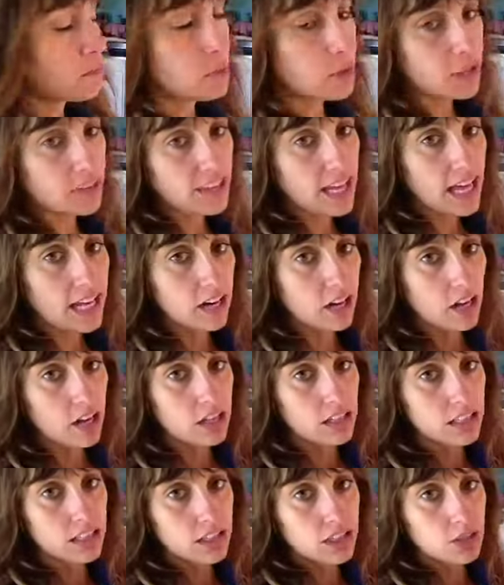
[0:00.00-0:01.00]
put that
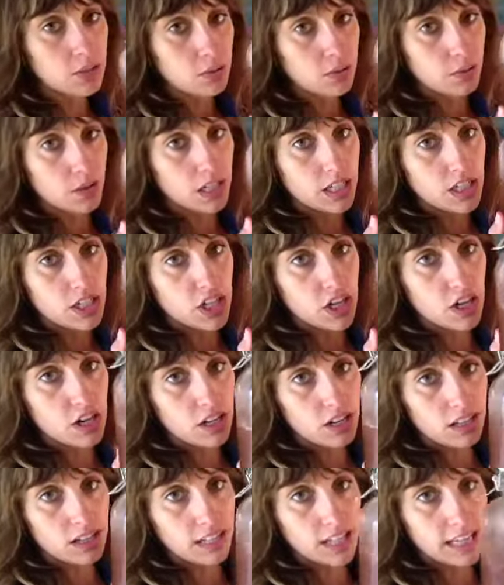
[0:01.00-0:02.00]
all into a
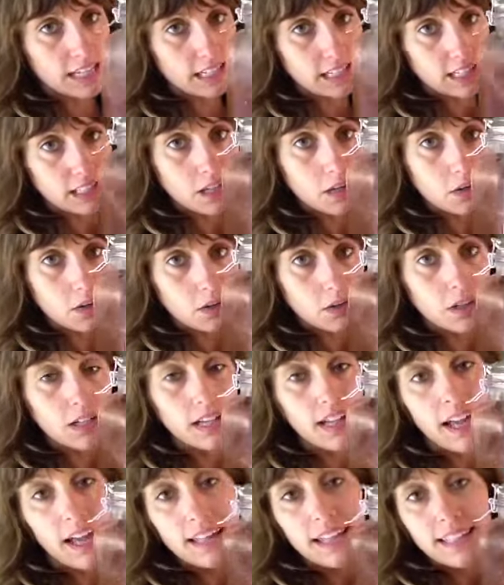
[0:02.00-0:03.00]
jar like so,
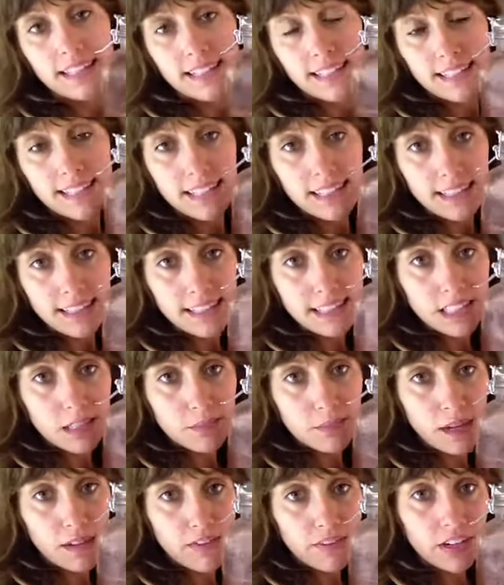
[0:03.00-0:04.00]
and then stick this
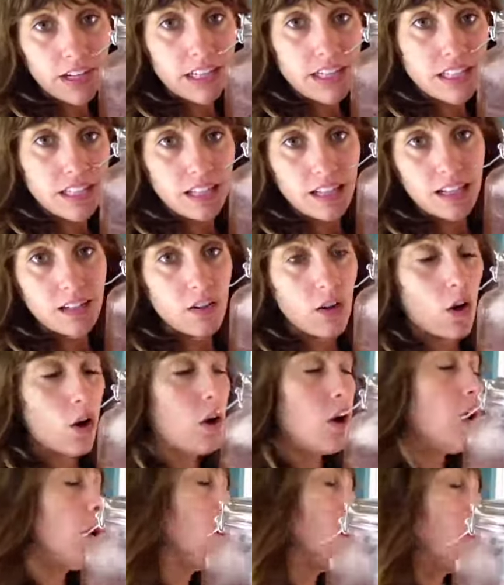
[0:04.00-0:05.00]
in my fridge. And then
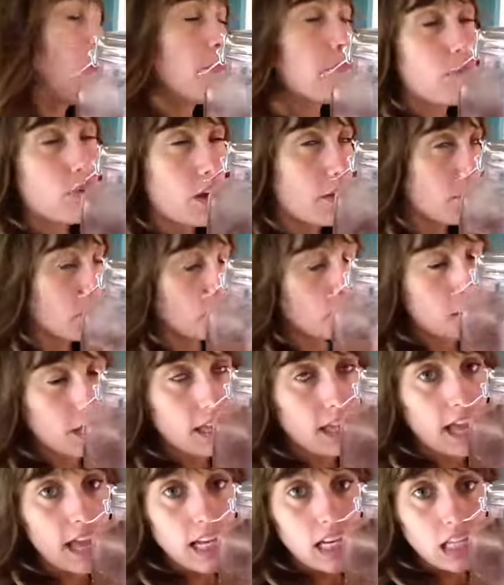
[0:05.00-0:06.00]
all throughout the
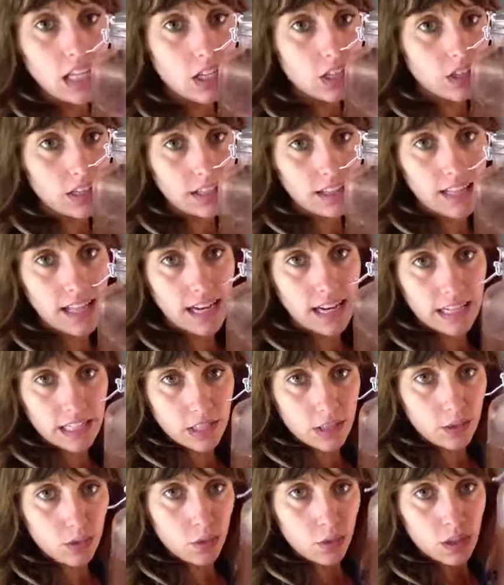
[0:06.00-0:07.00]
week, any cooking that I
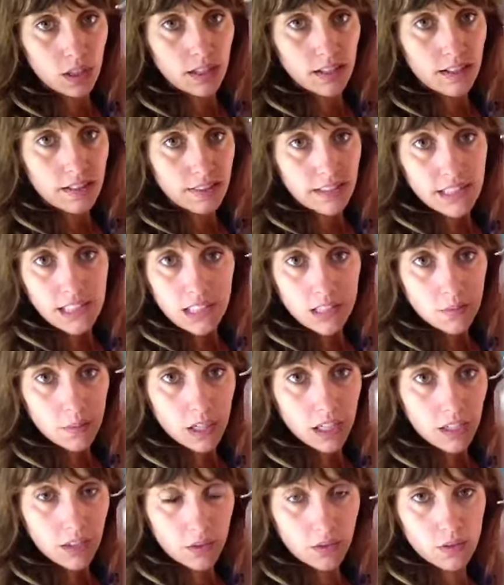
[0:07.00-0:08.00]
do, this is
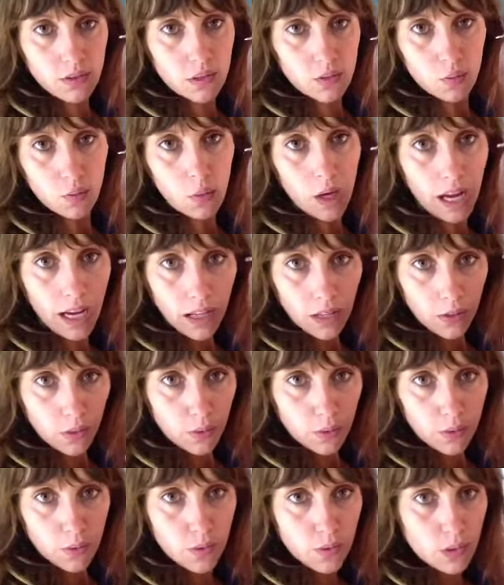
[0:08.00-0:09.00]
what I use. Why
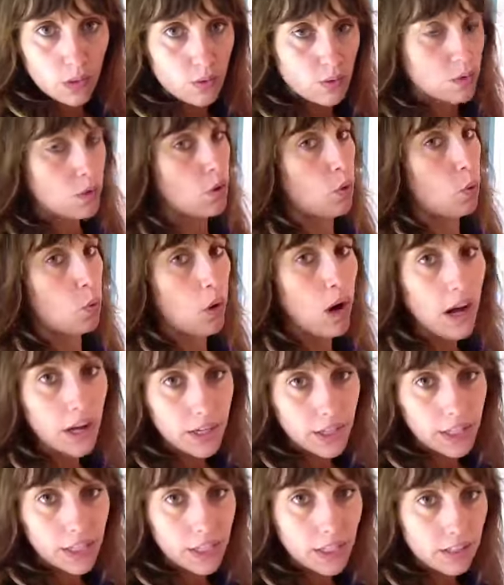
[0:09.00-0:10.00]
use
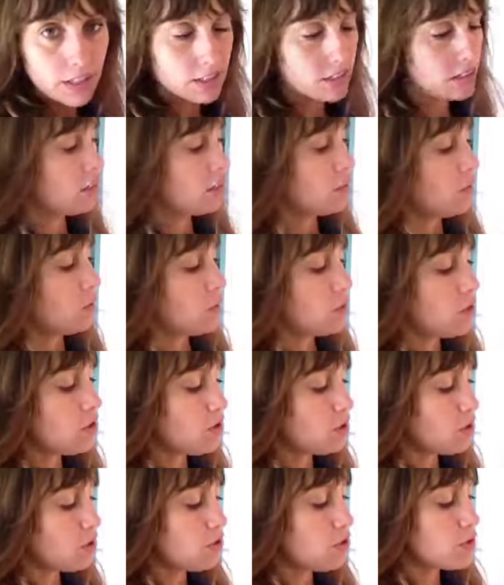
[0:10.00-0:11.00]
water when you
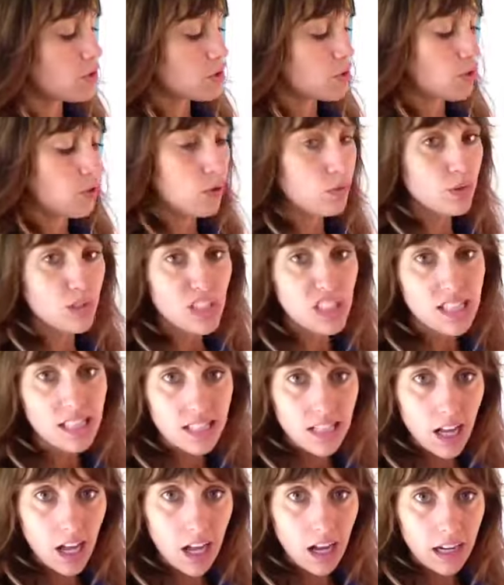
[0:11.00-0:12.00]
could use your own
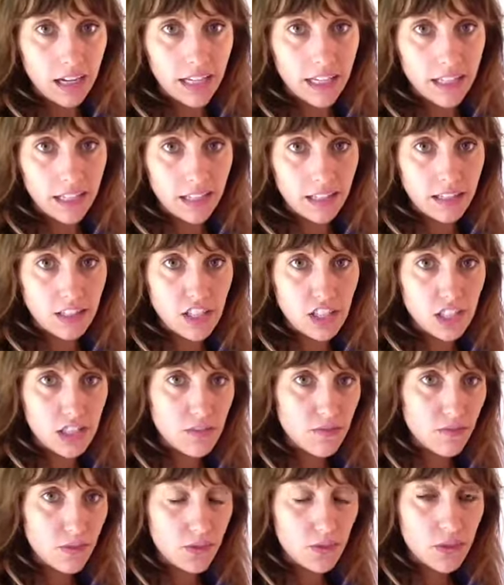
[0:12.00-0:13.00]
stock and just
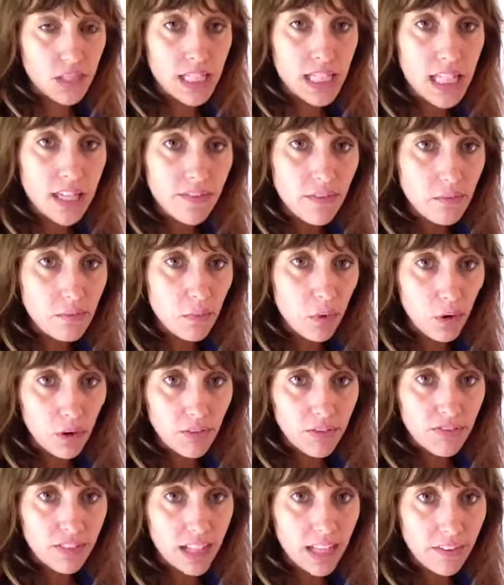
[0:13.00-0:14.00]
infuse even
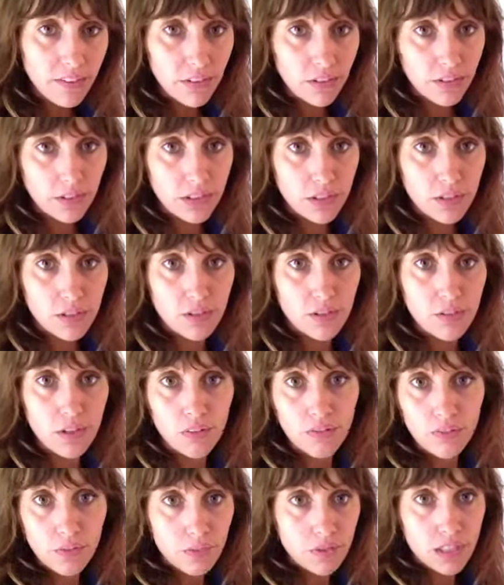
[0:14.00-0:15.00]
more flavor into the
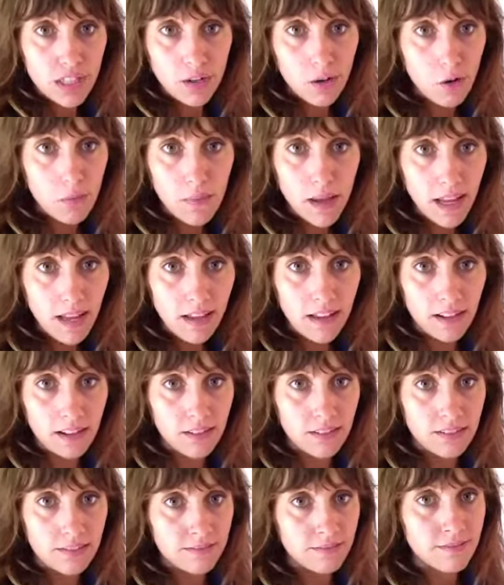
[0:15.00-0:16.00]
foods that you're
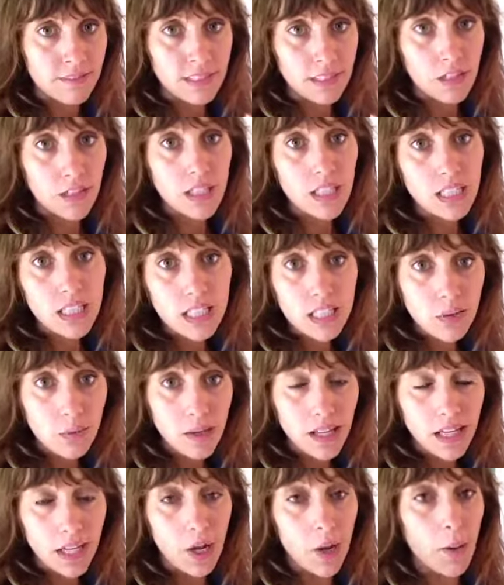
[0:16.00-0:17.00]
making? So this is the
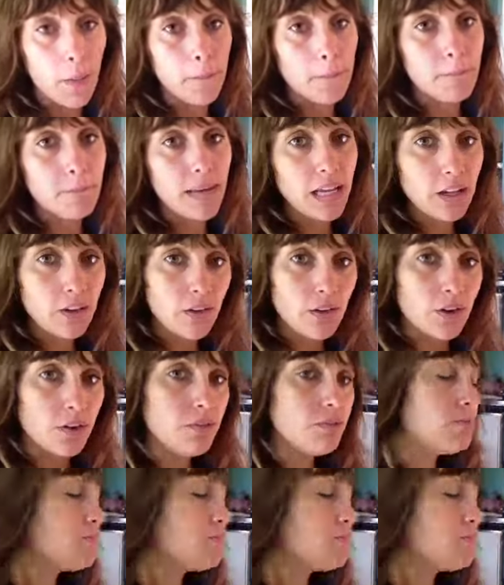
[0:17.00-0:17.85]
way to go. Make your own,